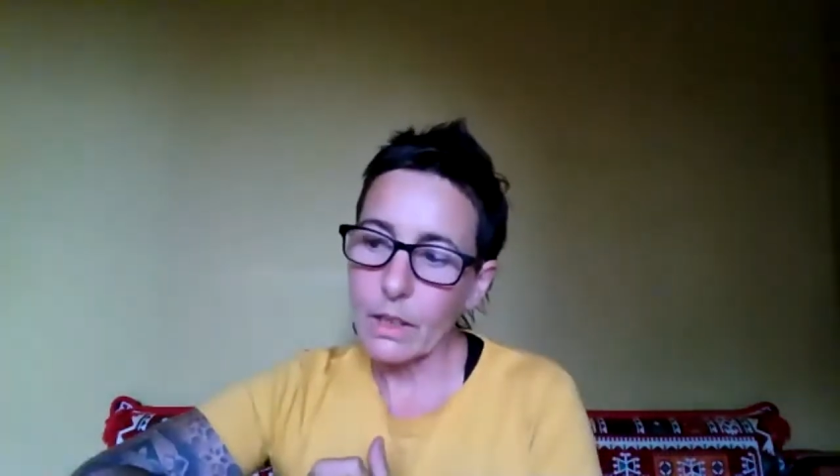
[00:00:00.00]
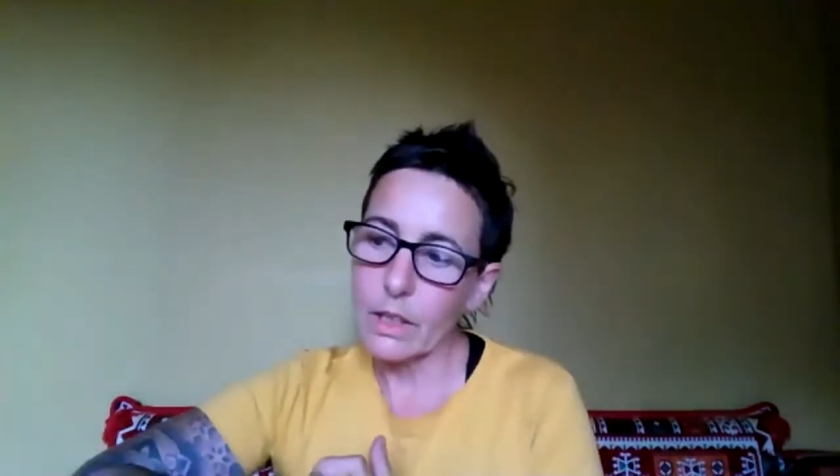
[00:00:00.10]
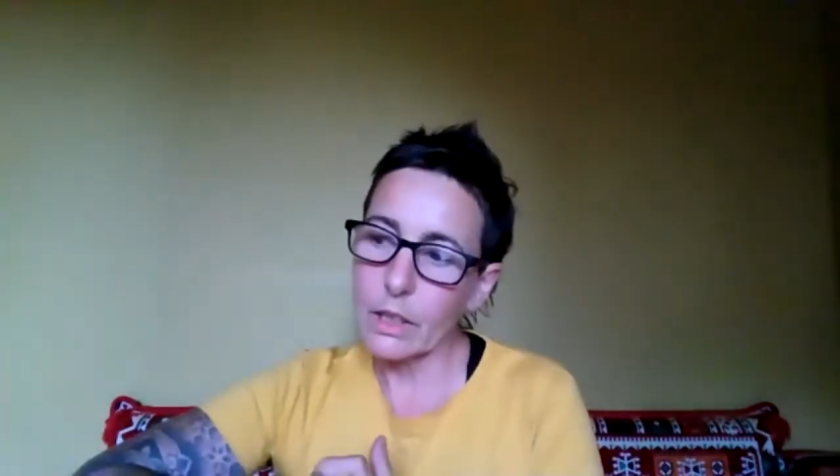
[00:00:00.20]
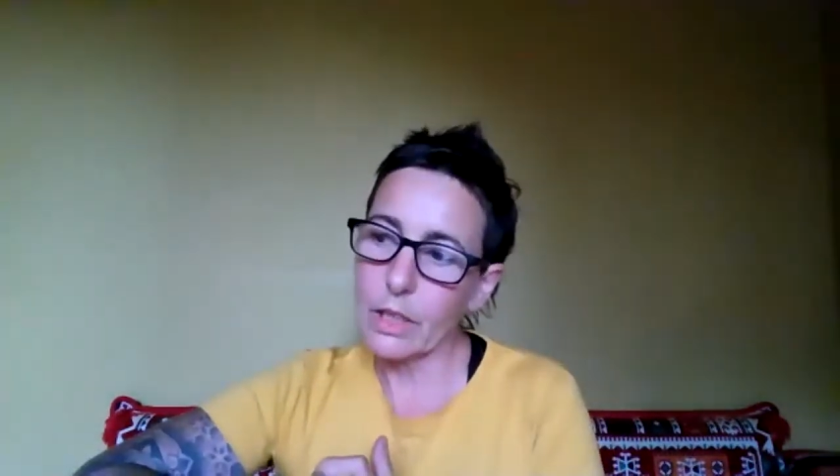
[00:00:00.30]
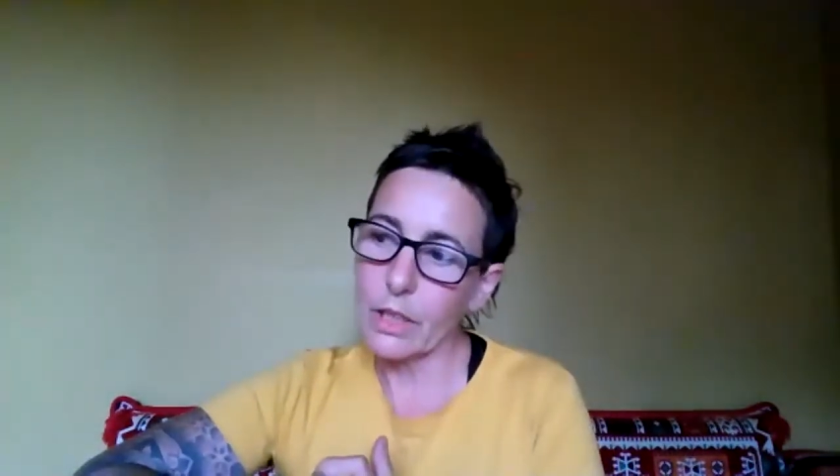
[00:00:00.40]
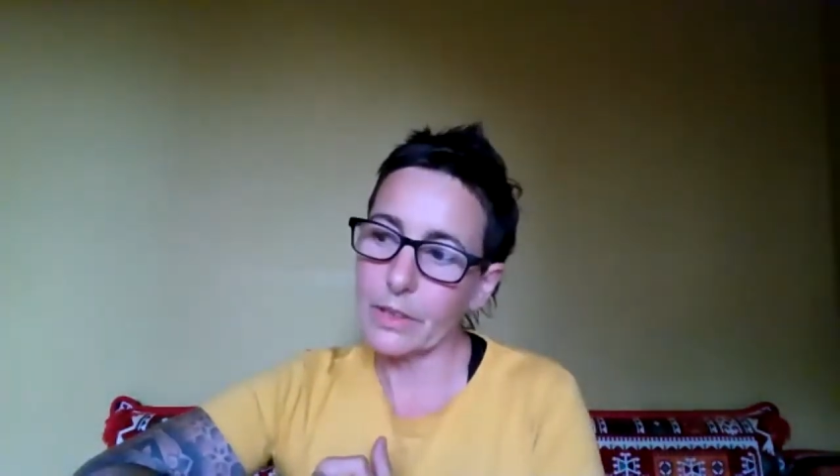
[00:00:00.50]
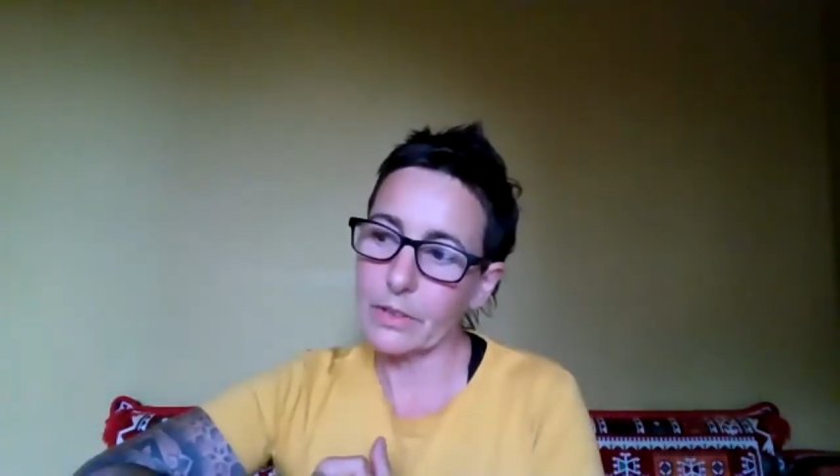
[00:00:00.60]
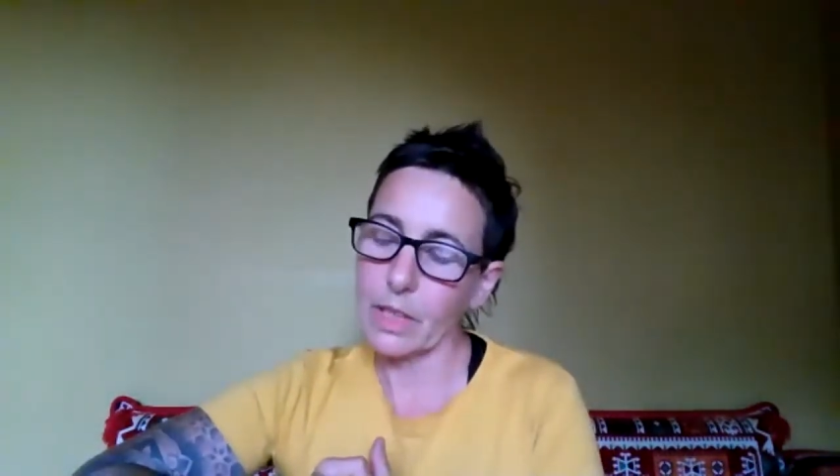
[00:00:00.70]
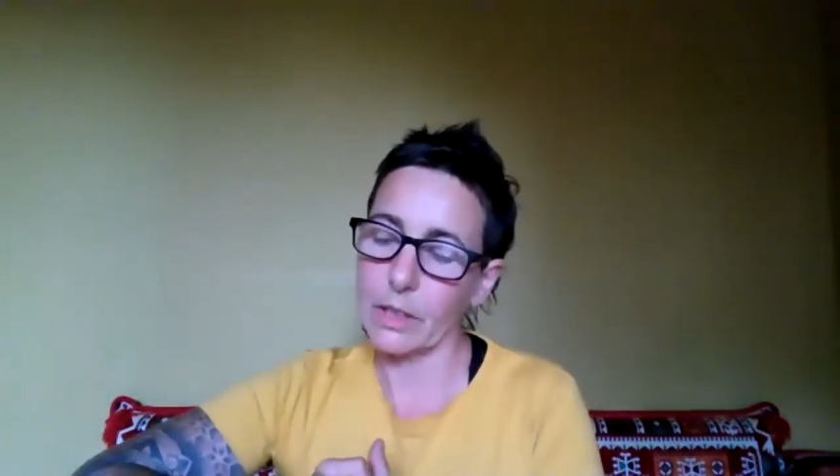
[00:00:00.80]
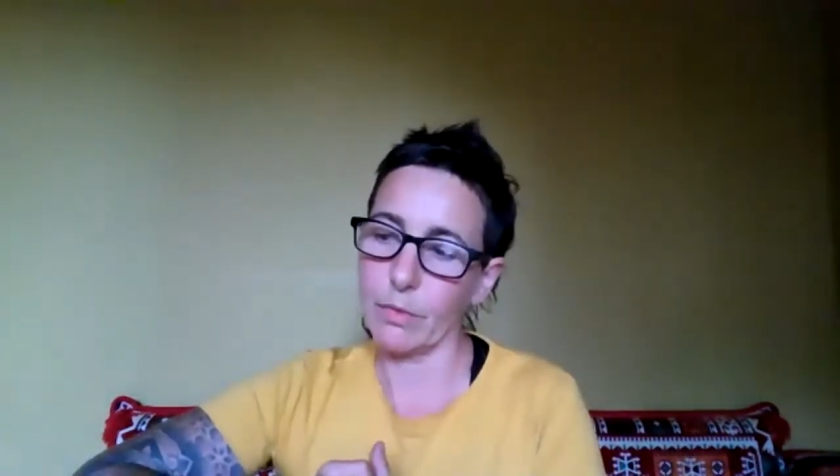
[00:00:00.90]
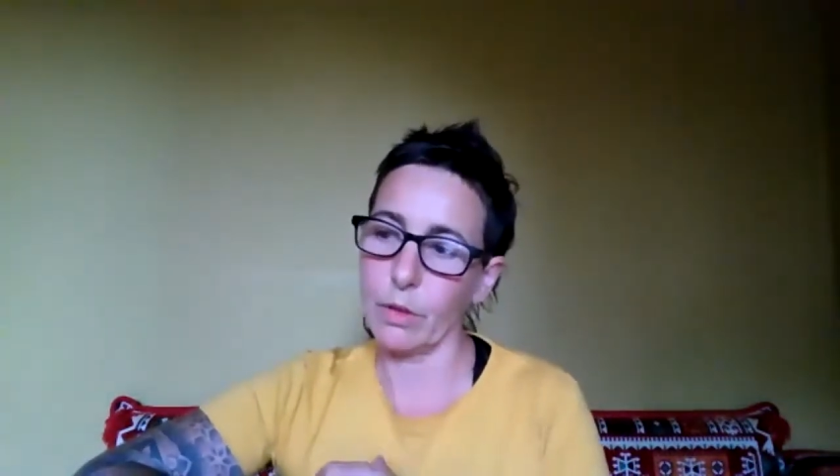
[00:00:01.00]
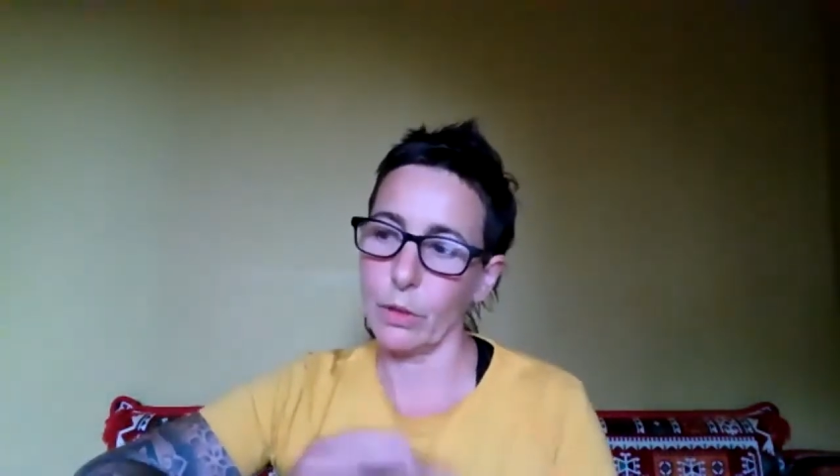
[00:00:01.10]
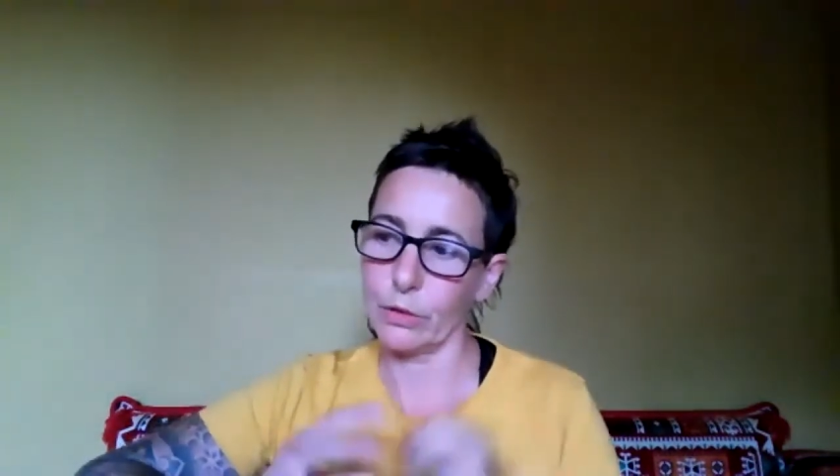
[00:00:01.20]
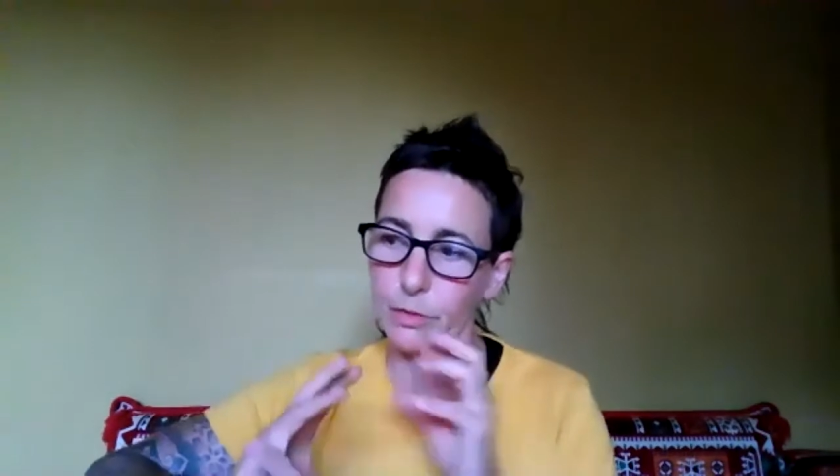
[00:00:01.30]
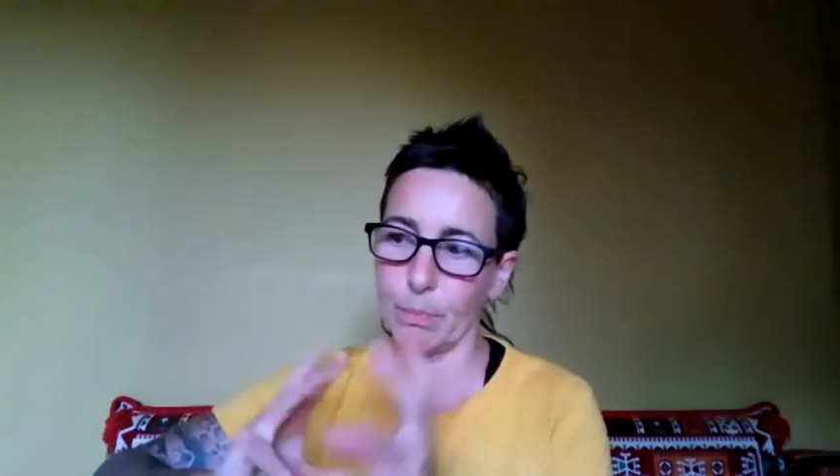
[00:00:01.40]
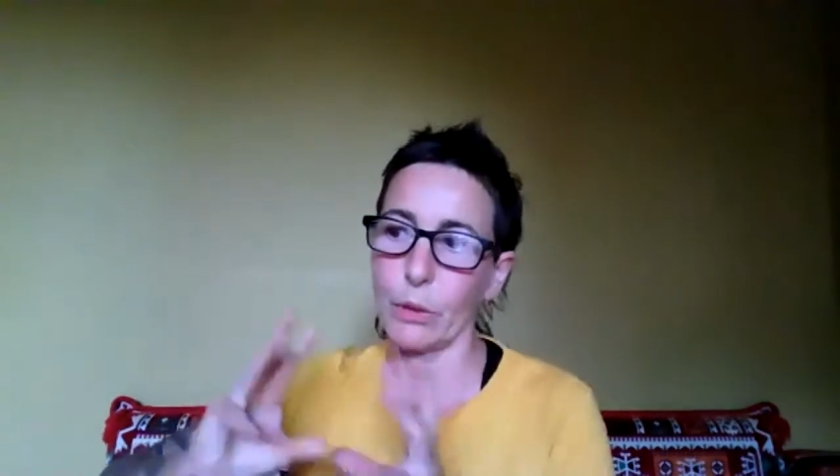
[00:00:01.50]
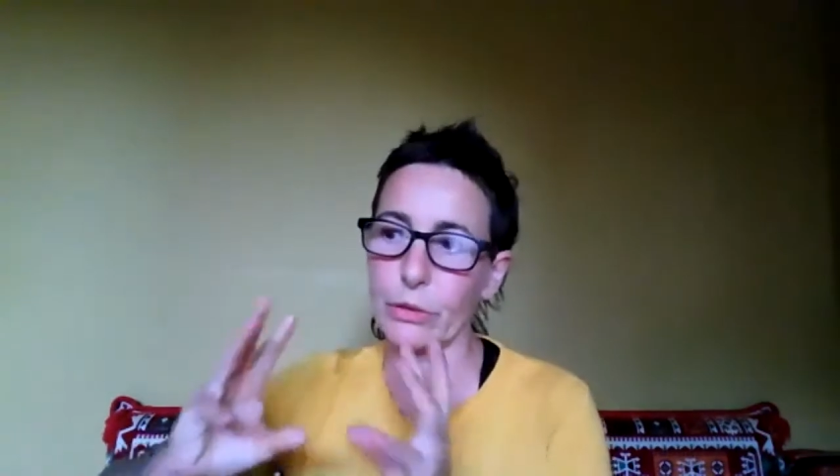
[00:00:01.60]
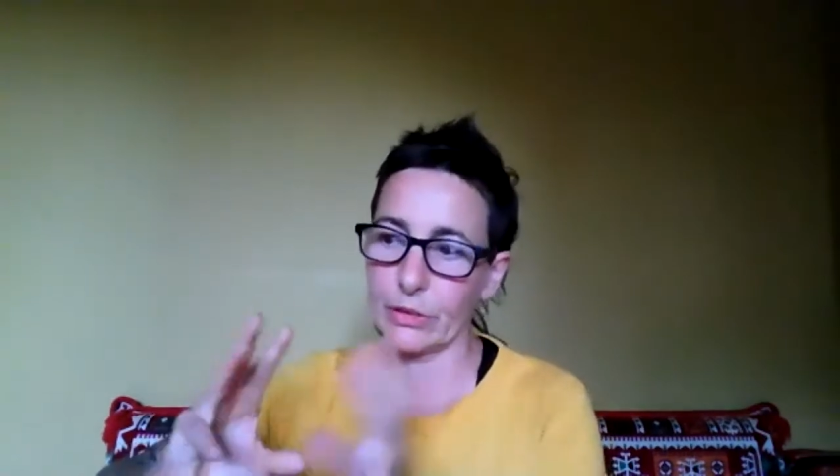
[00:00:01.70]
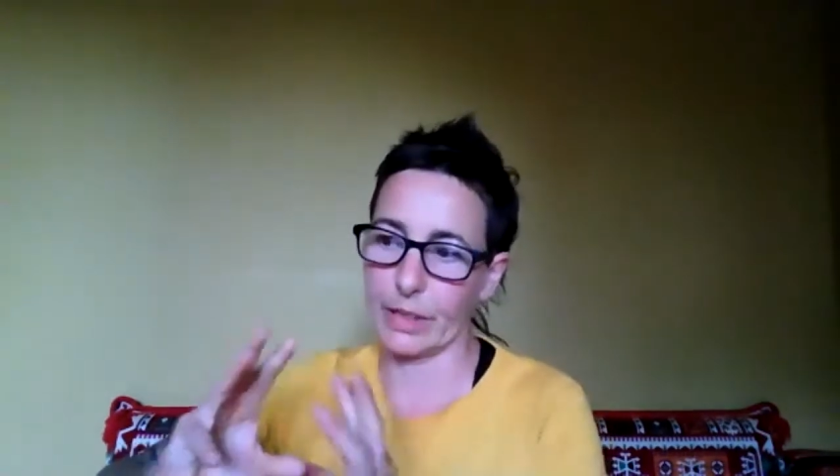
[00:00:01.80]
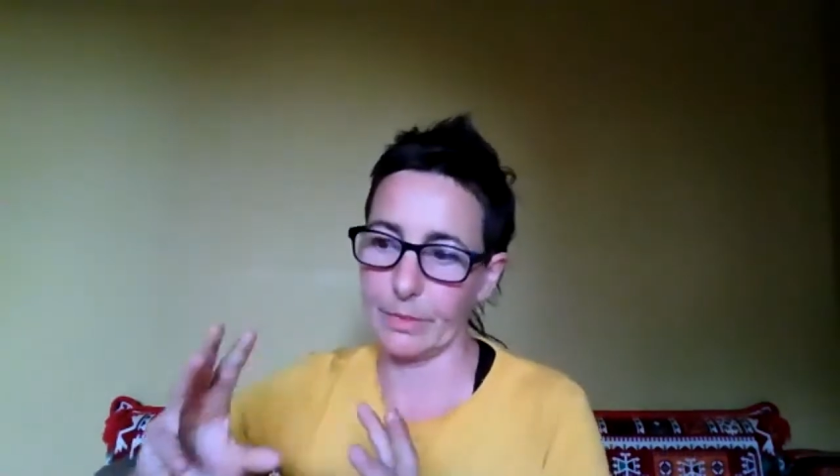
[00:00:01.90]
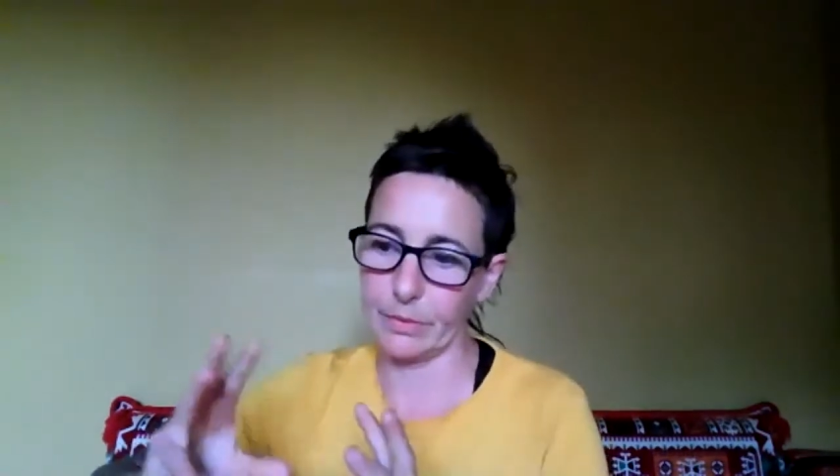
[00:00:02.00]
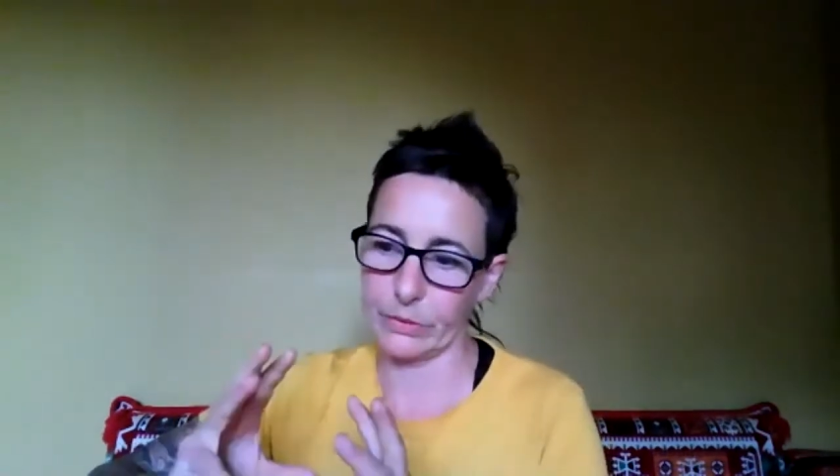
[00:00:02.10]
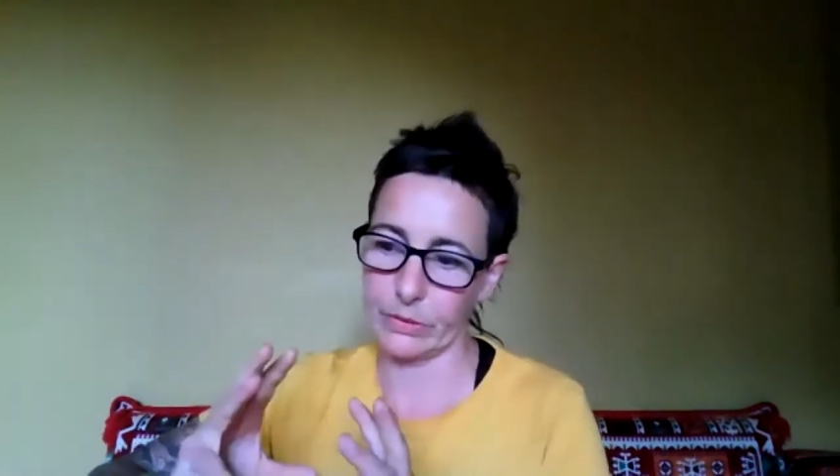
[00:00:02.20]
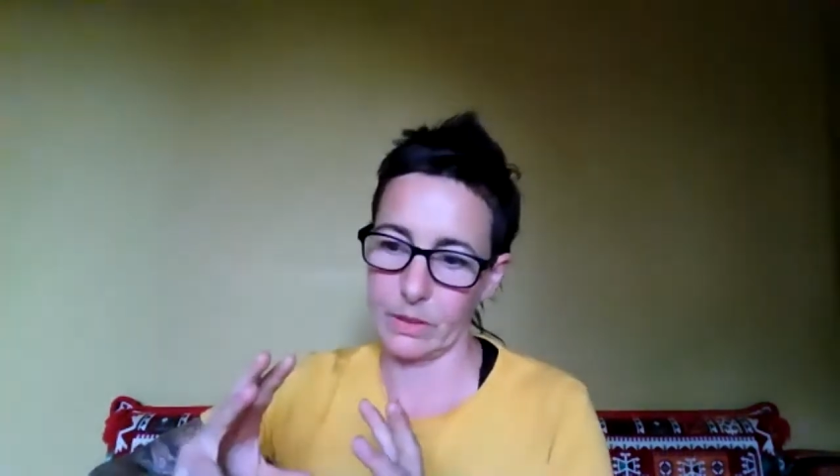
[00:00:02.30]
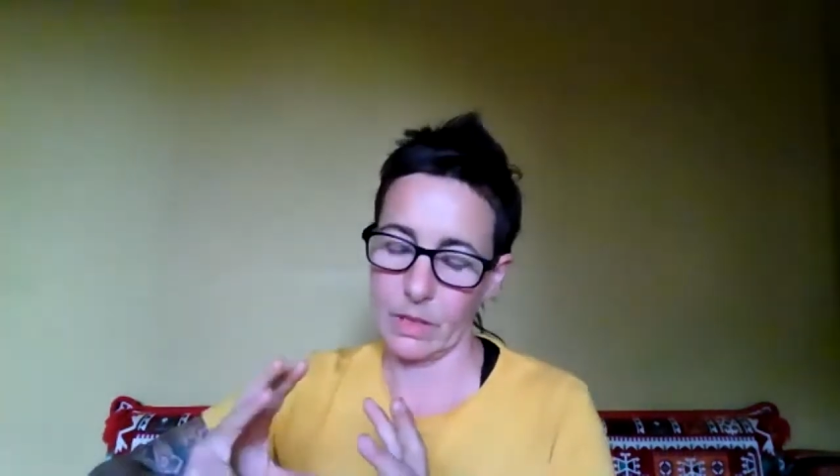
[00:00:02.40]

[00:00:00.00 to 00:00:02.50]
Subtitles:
you know, there's kind of lots of positives.